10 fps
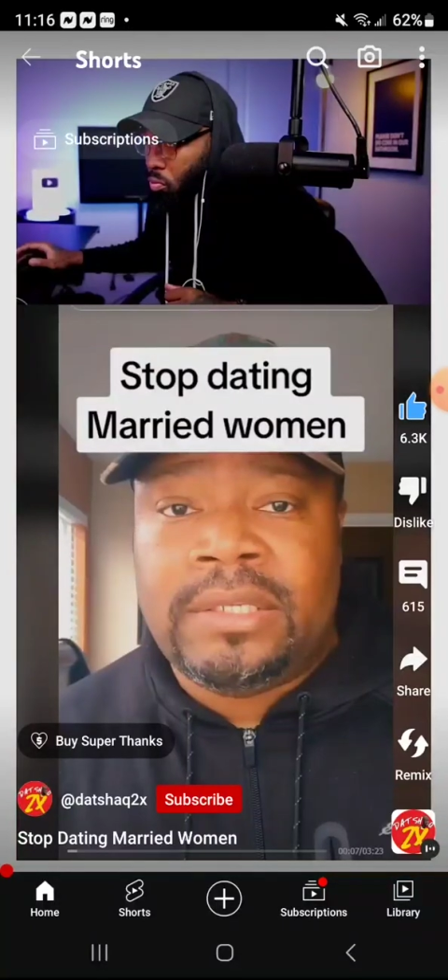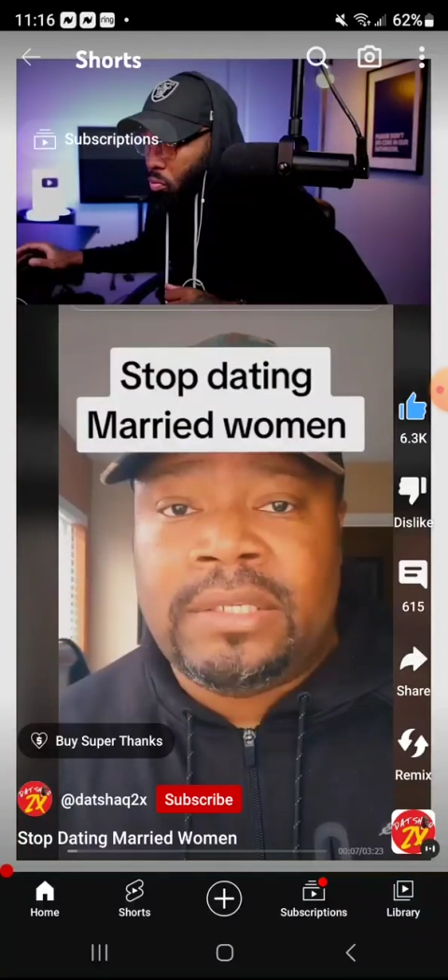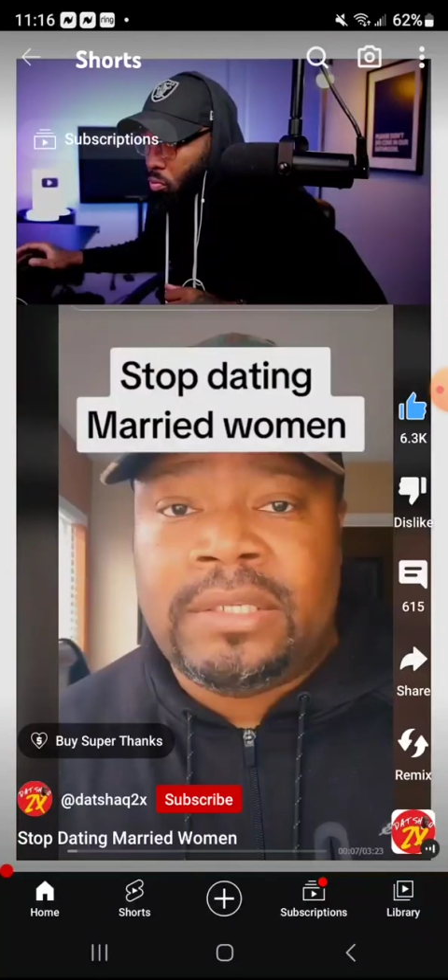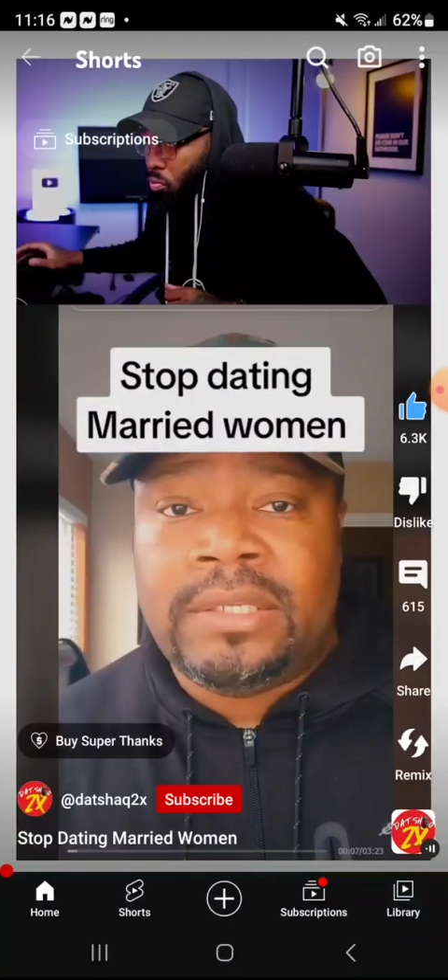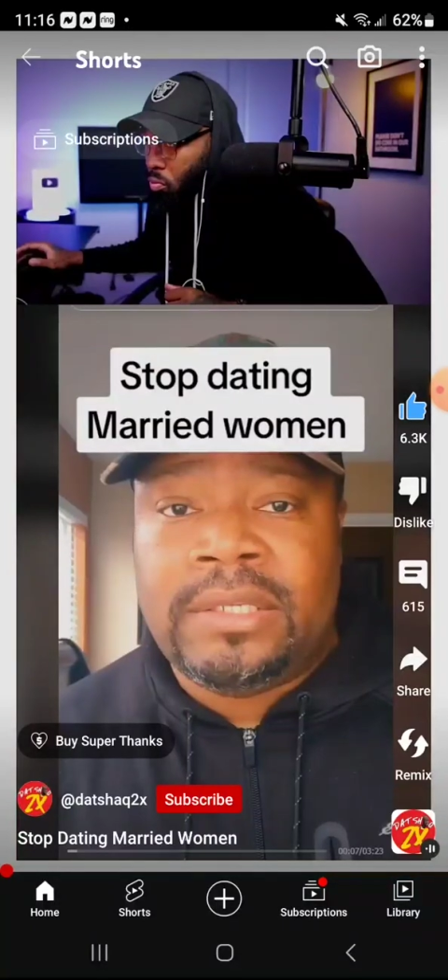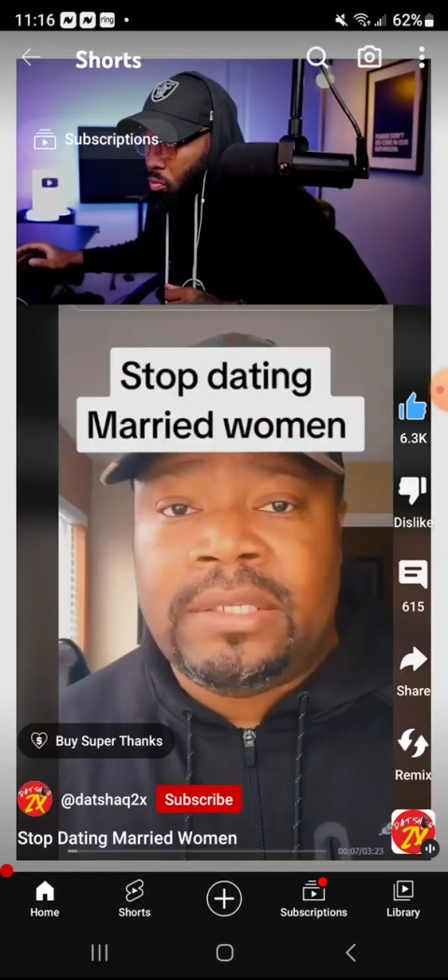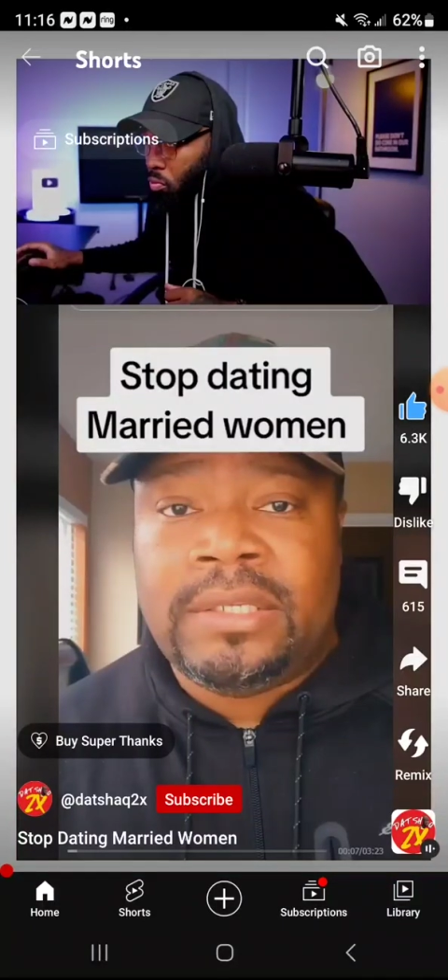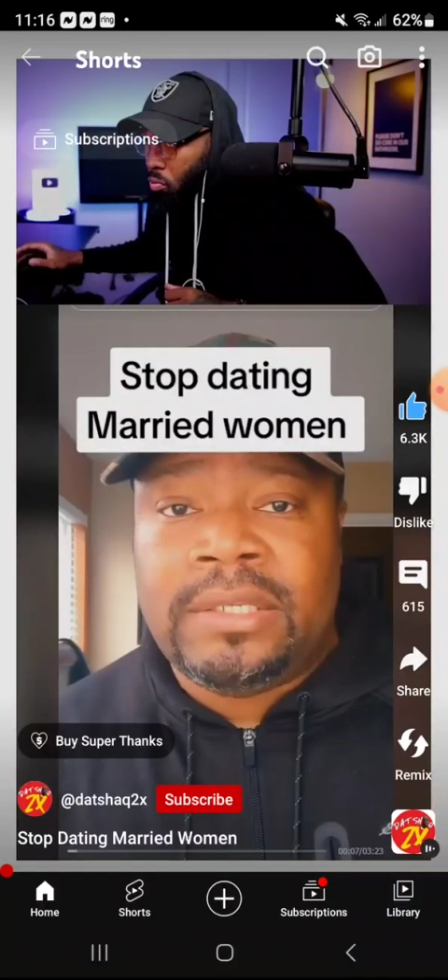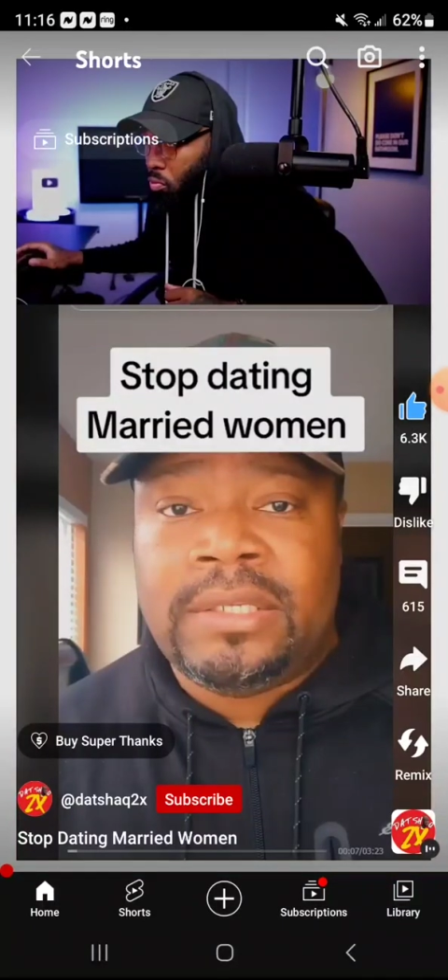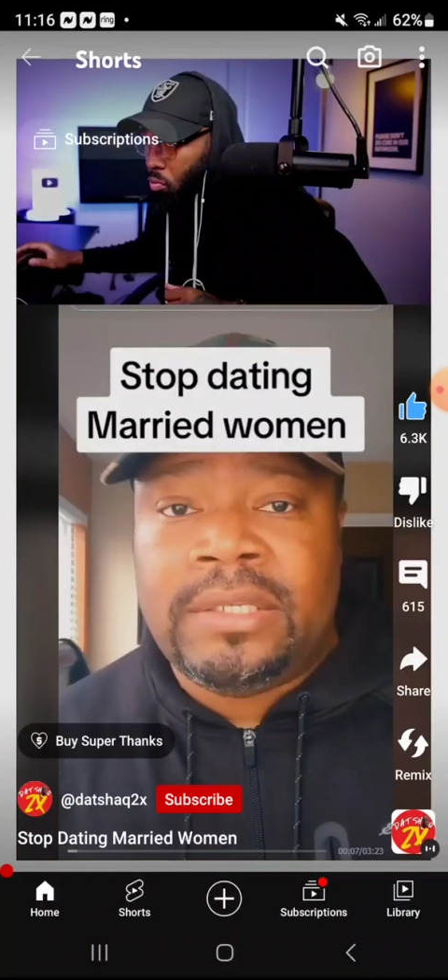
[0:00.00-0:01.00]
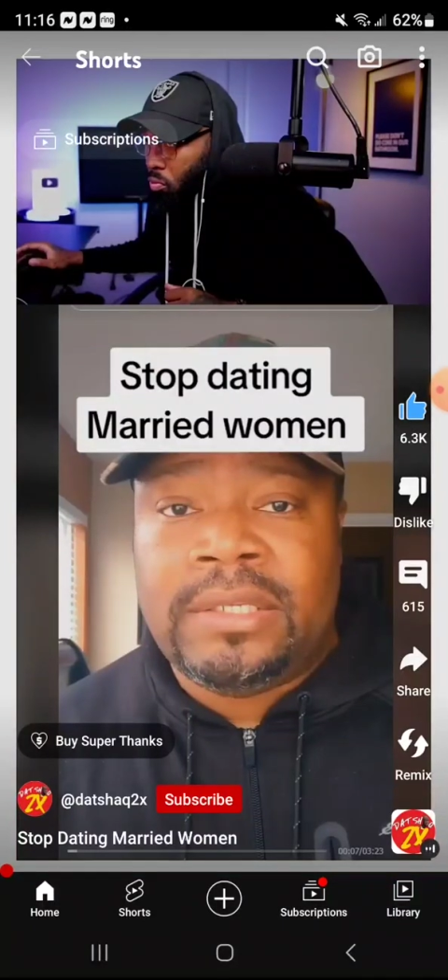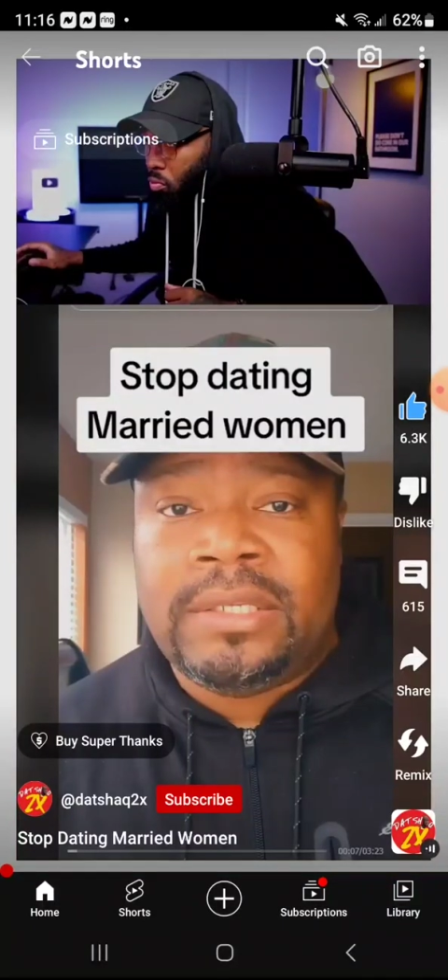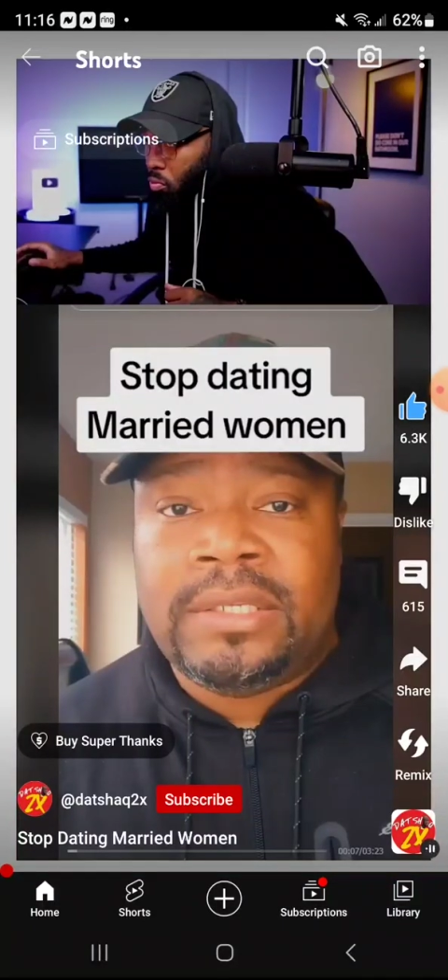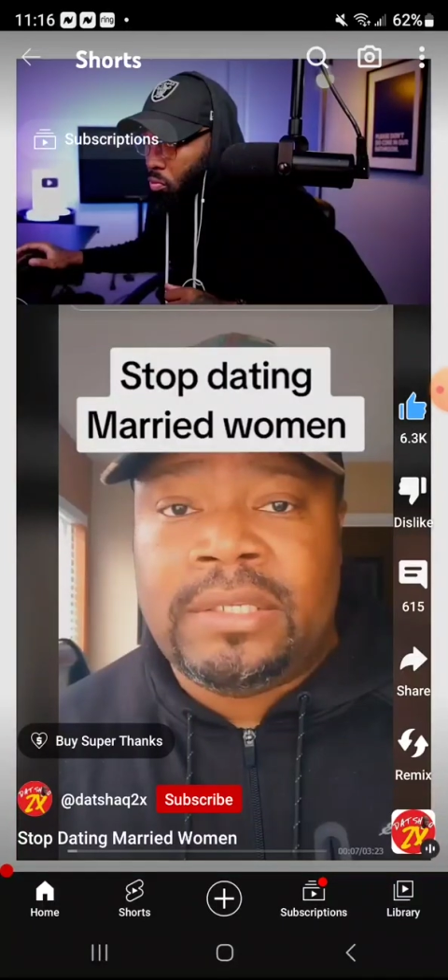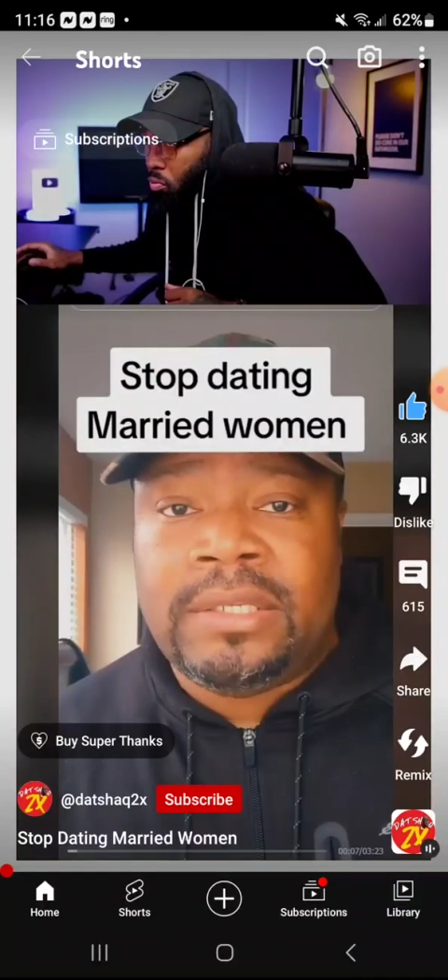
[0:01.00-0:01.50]
be but
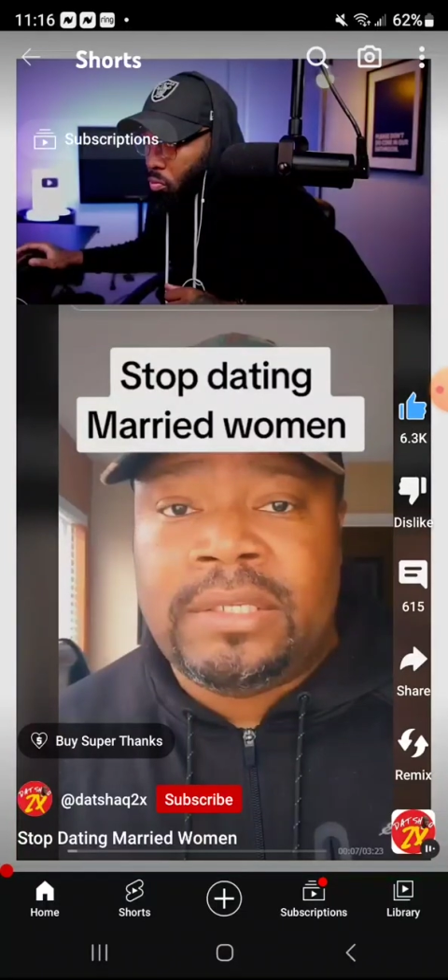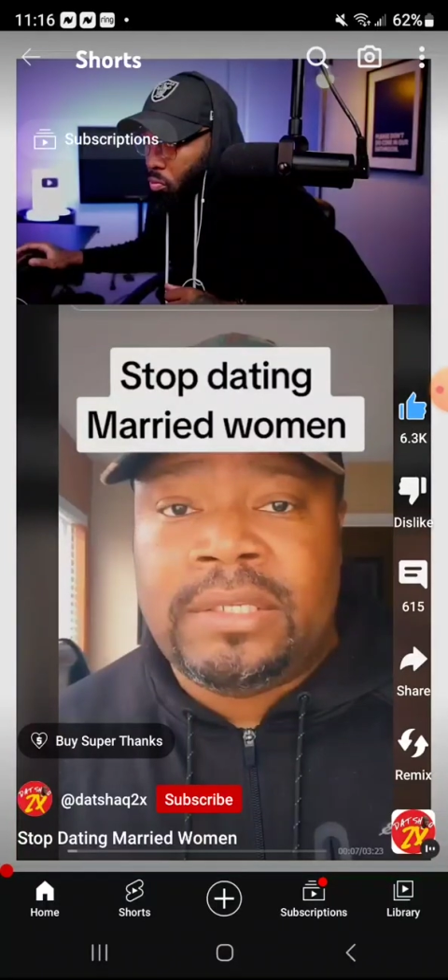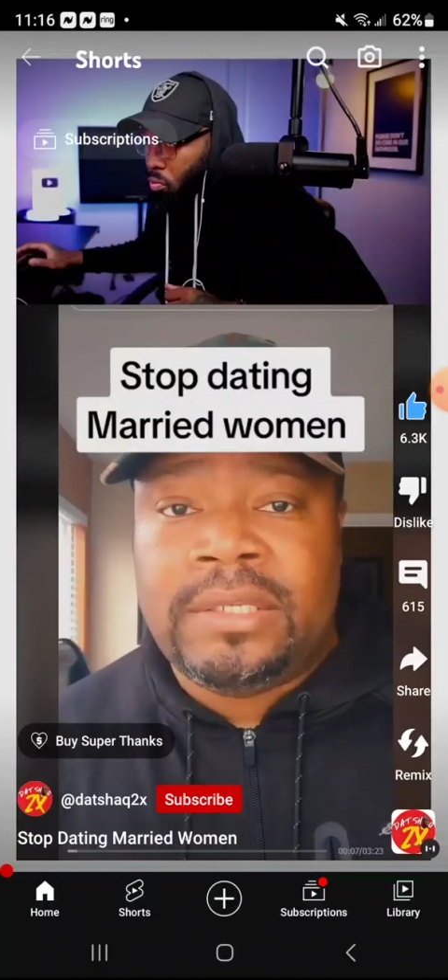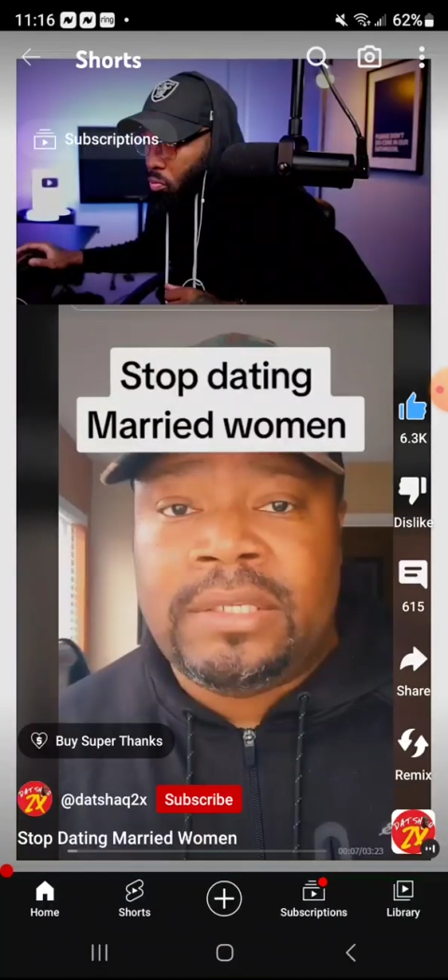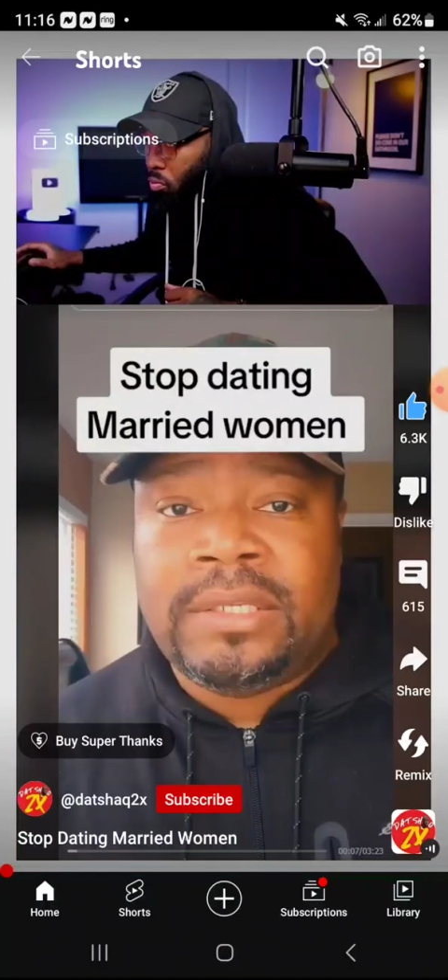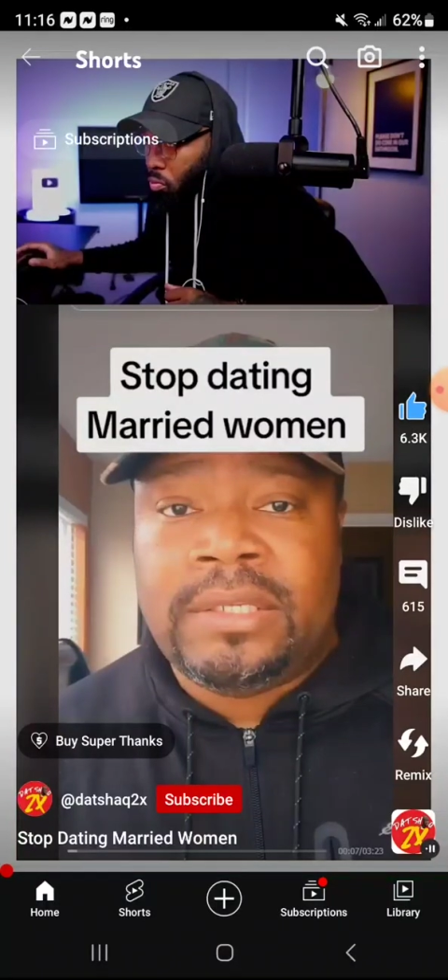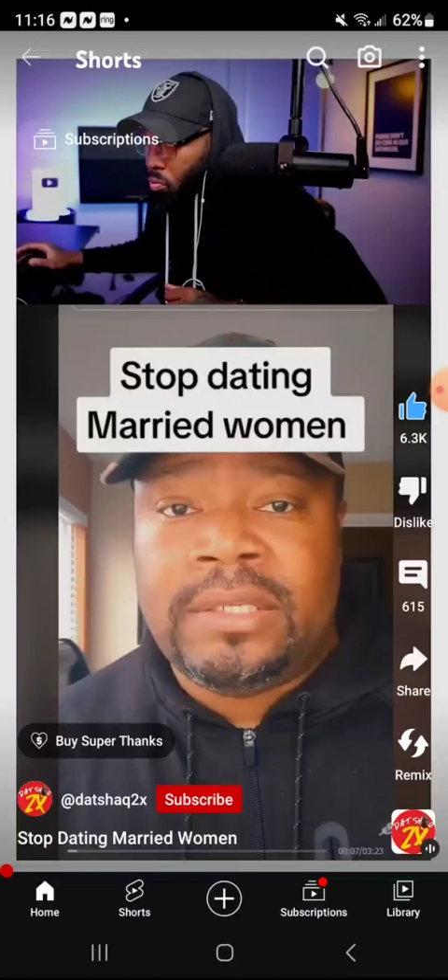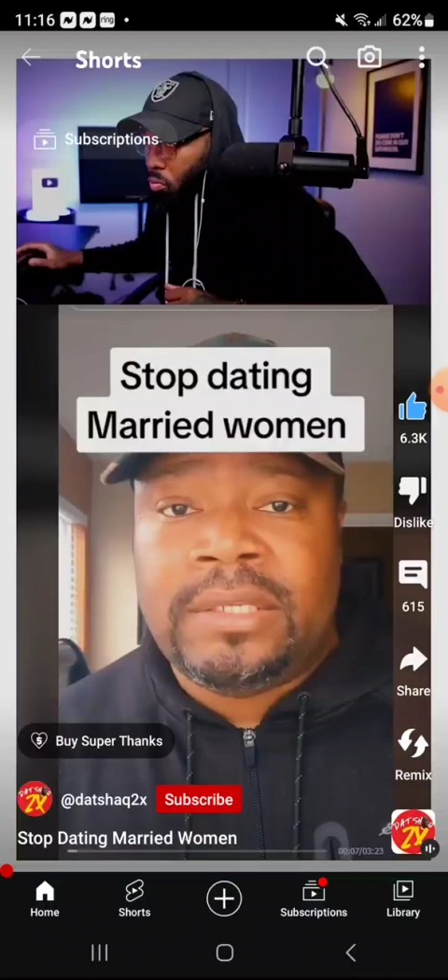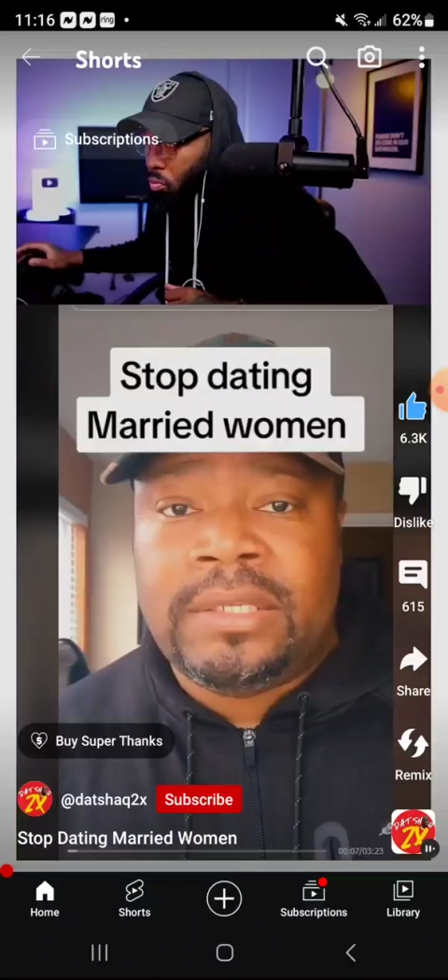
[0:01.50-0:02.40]
you know